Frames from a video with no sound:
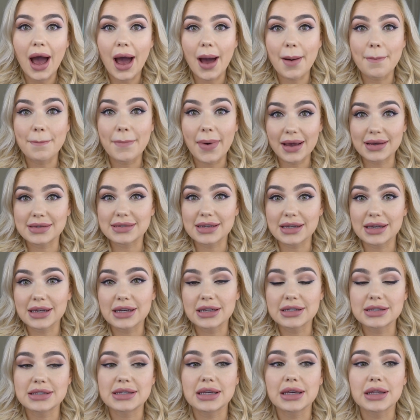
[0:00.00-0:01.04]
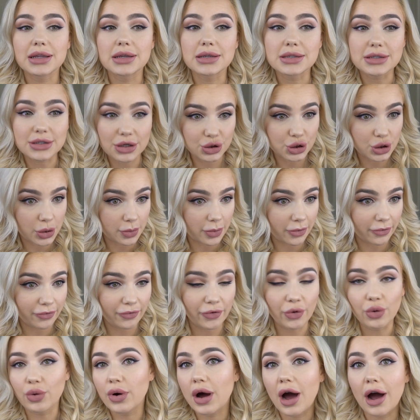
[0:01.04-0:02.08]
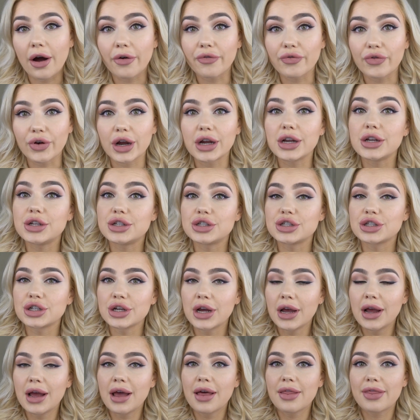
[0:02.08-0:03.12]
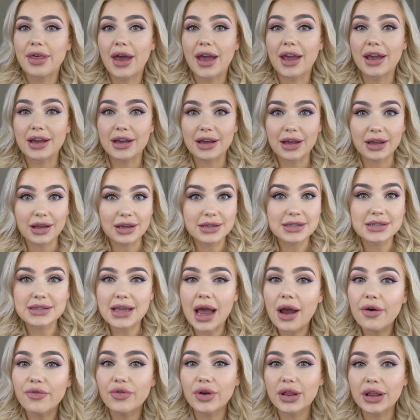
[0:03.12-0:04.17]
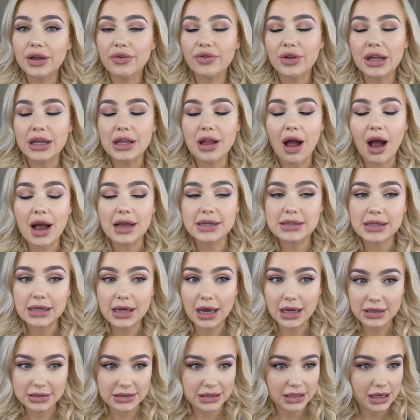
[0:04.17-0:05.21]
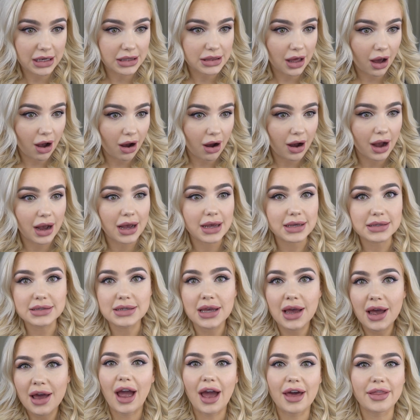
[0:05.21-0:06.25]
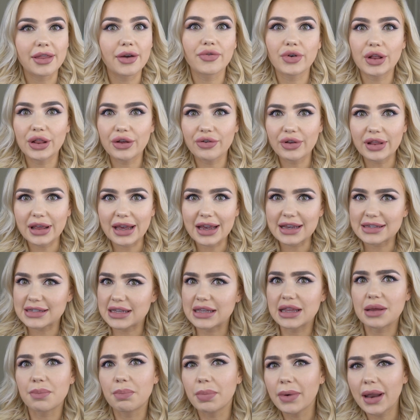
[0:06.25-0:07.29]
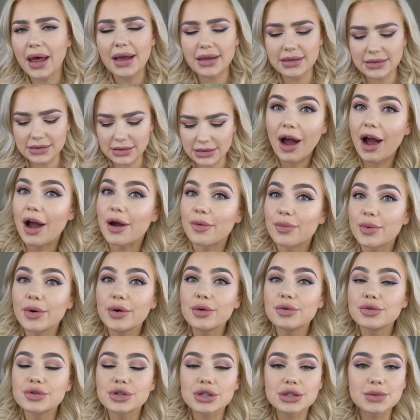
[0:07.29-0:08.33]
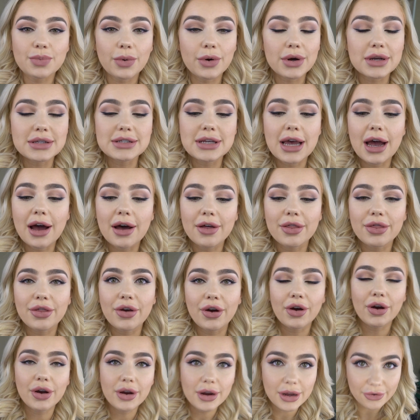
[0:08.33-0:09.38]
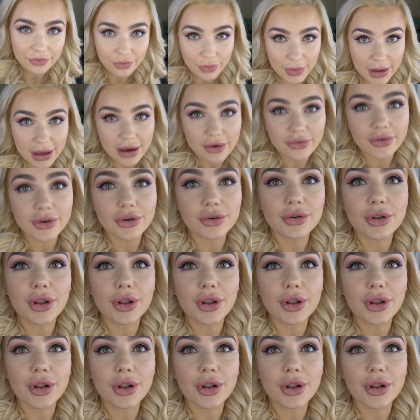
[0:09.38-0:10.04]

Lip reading: amazing concealers, super full coverage. They set really, really nicely underneath the eyes, and they're really, really easy to blend. I will just point out though, if we get real